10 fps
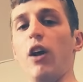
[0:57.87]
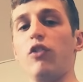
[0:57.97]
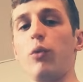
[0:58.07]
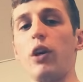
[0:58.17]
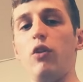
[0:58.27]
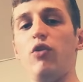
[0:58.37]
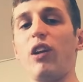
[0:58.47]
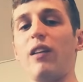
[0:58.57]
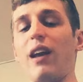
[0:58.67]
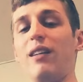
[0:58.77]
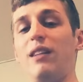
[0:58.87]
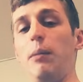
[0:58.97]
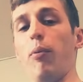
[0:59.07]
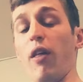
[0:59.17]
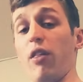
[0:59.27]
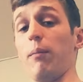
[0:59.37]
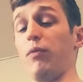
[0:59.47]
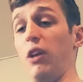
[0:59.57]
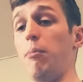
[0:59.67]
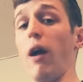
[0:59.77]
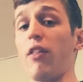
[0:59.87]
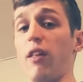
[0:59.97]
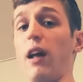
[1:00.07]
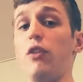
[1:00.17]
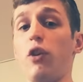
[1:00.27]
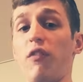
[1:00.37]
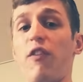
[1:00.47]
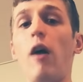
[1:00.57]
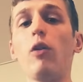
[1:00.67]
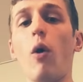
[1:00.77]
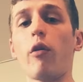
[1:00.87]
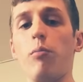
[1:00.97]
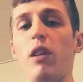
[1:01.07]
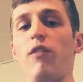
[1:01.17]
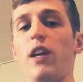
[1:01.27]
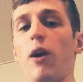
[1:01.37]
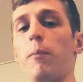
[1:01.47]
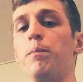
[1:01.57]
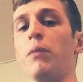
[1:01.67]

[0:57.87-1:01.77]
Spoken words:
So what you can do is you can take a deep breath, and you can follow along with me in the video.